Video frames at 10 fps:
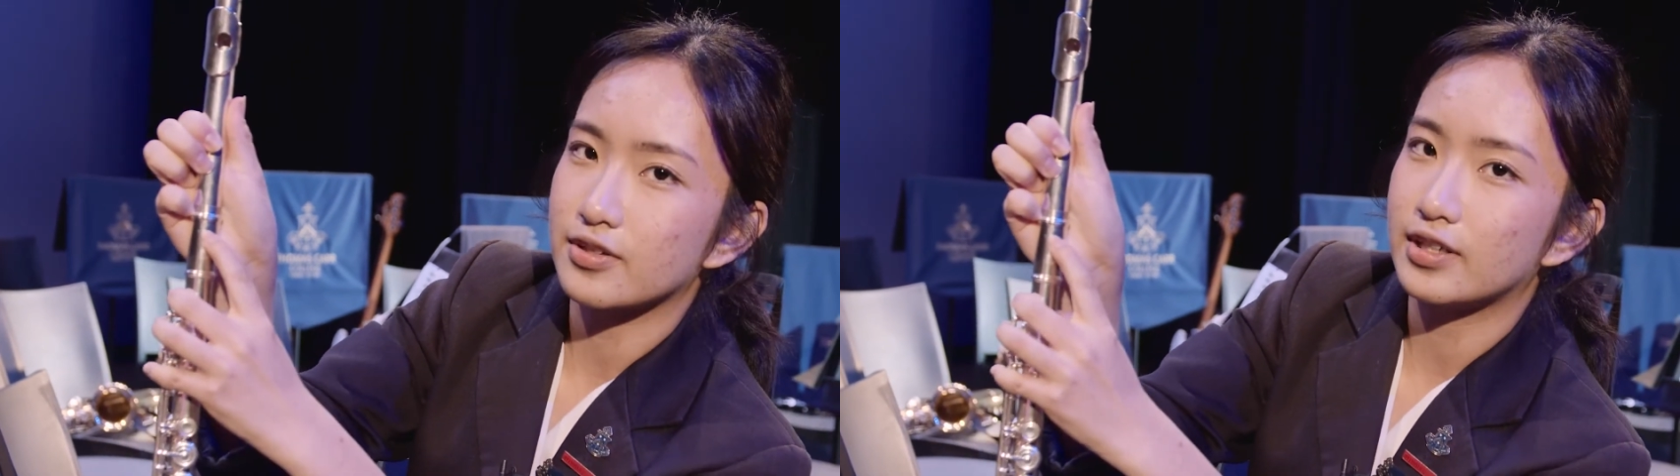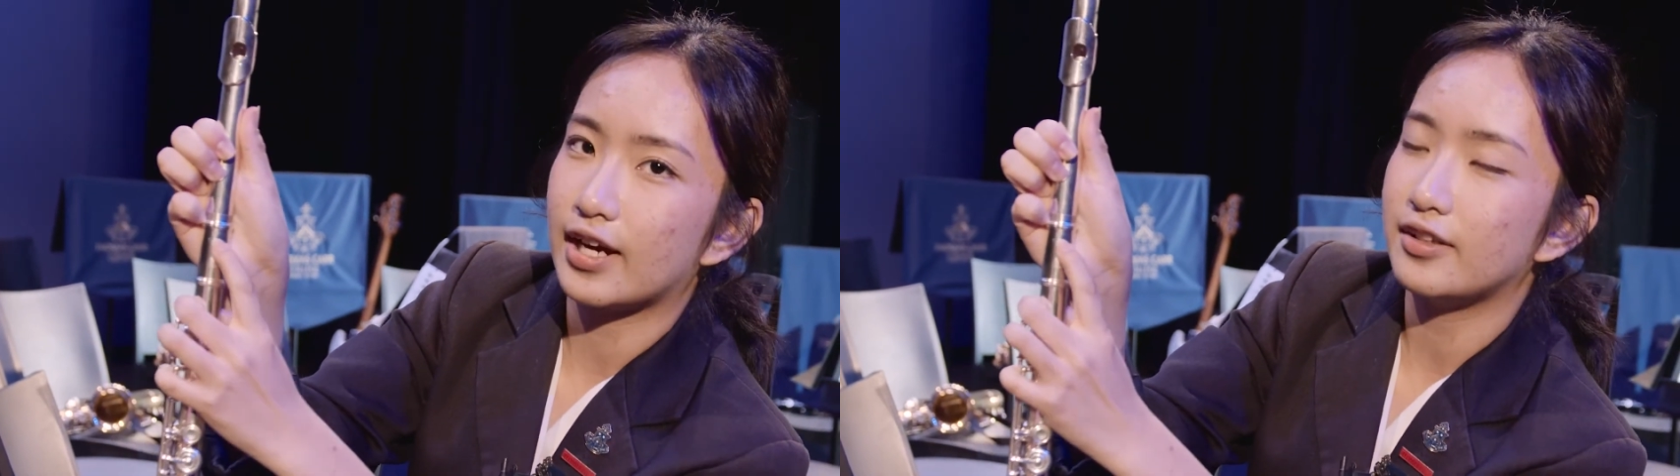
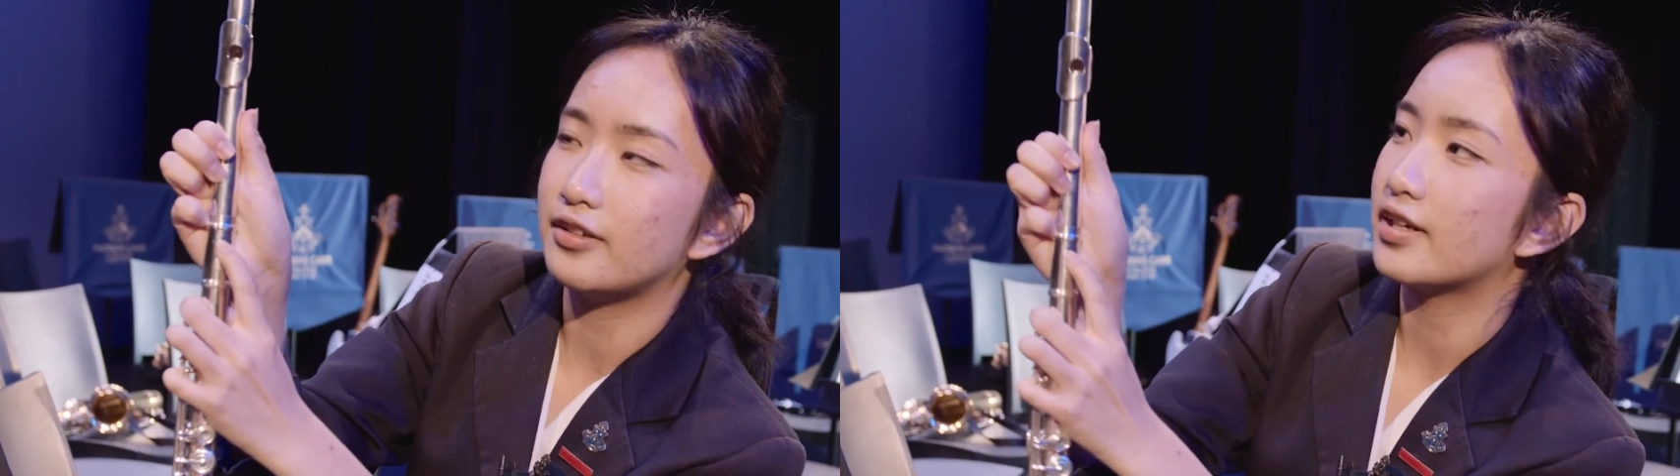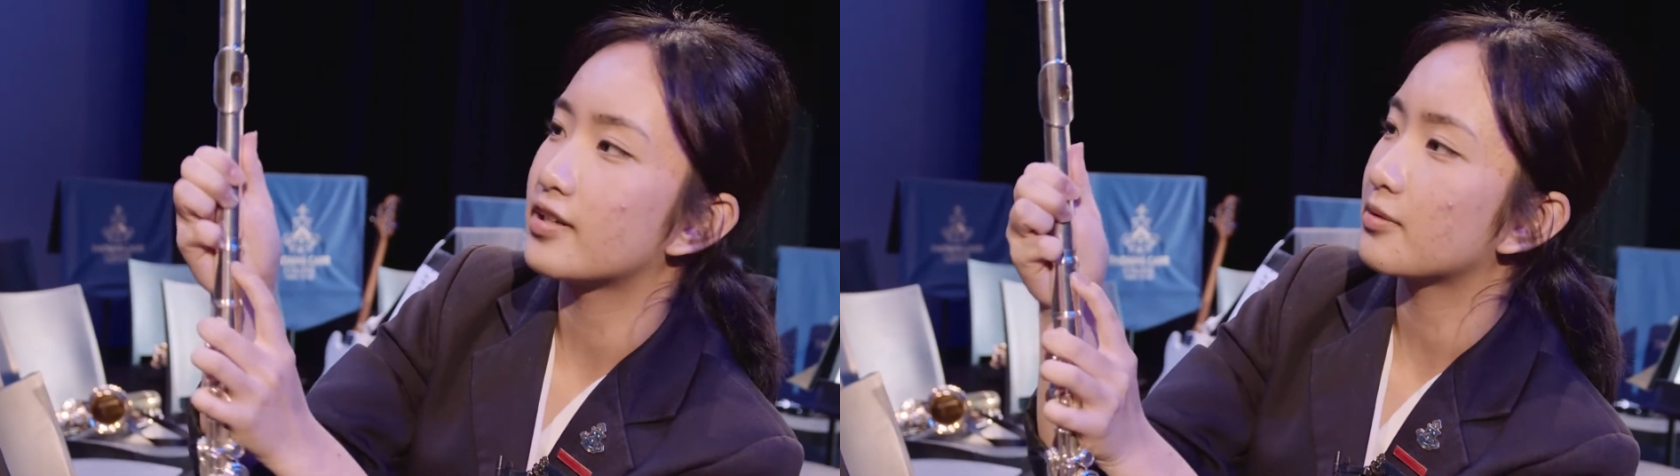to guide you
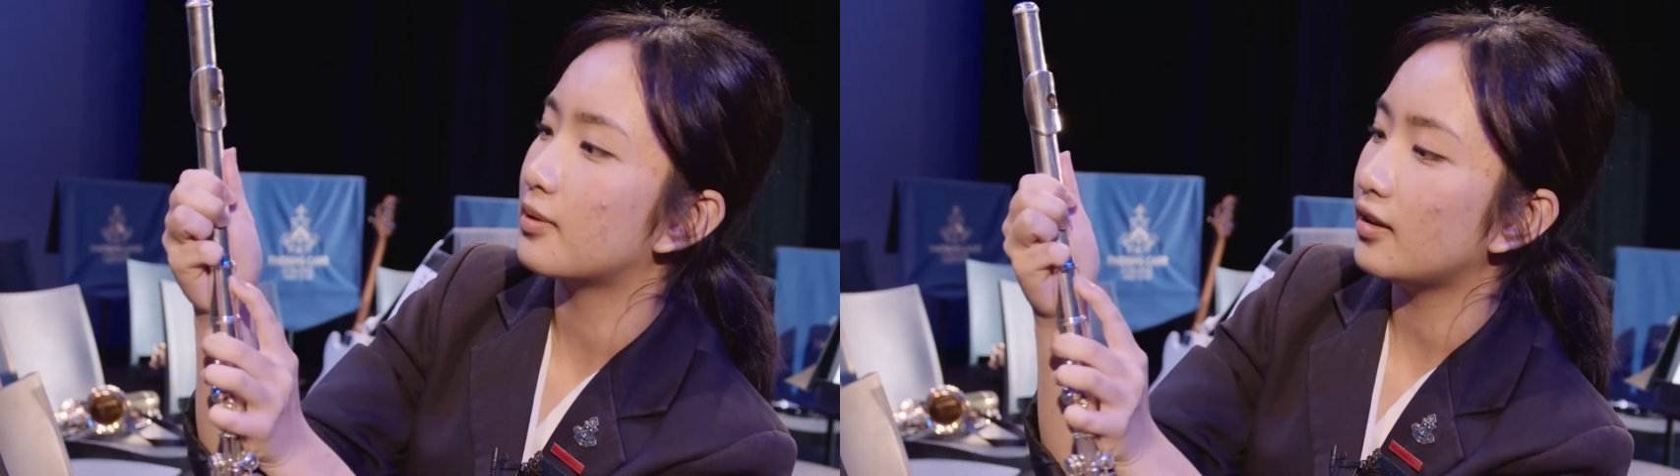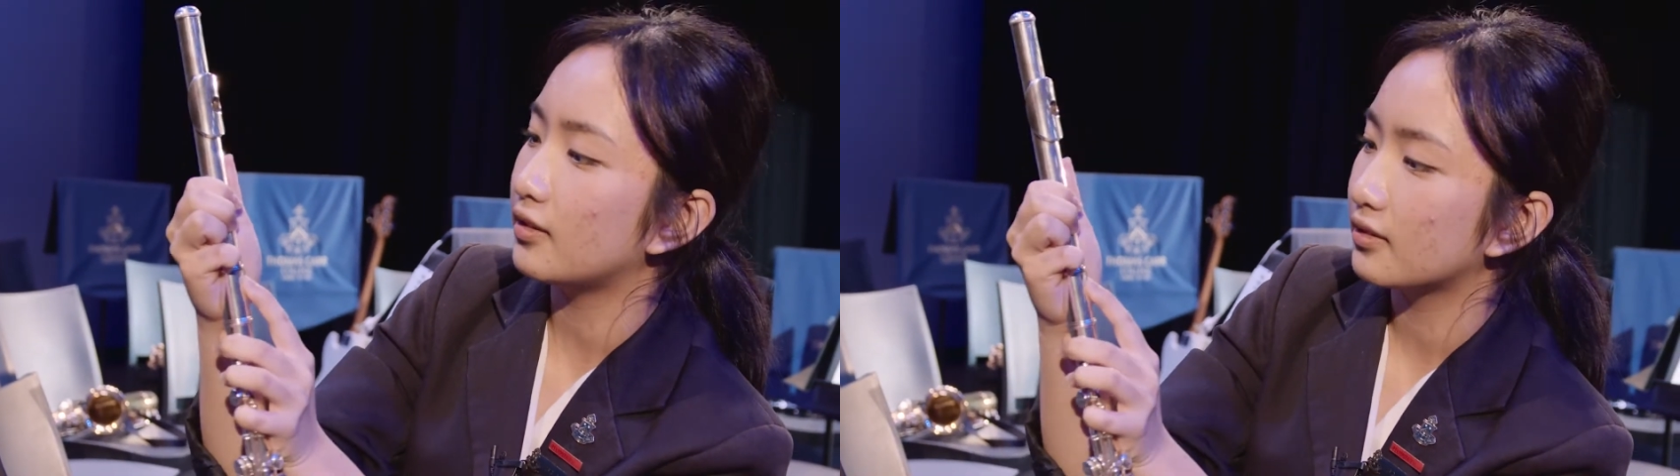as
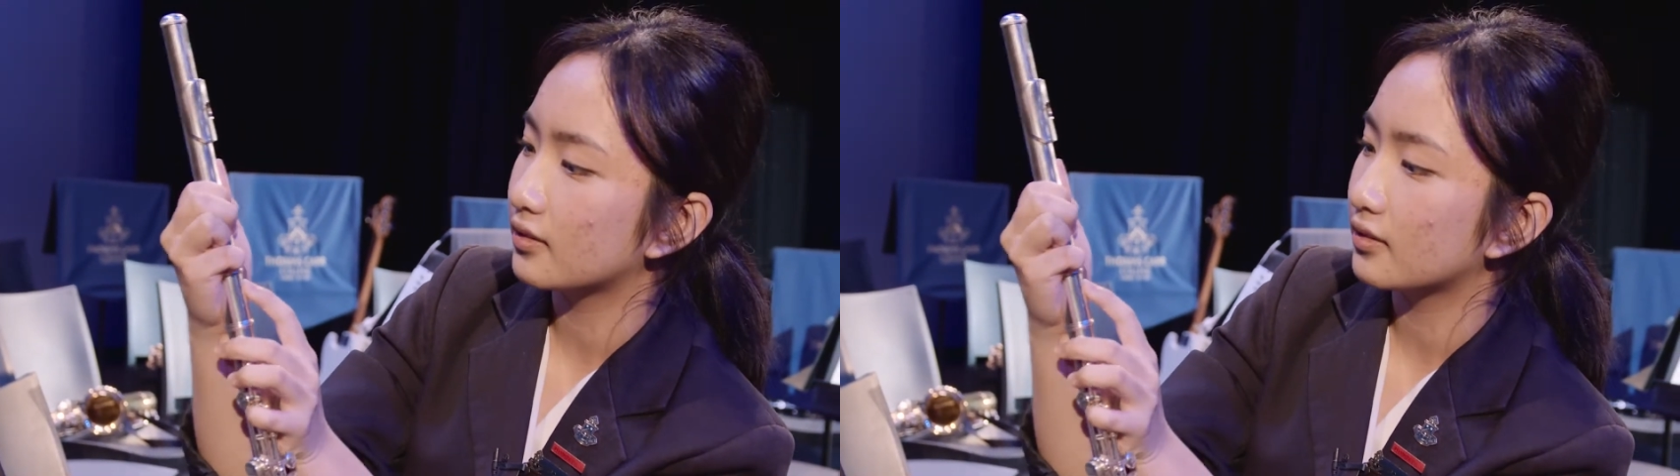well.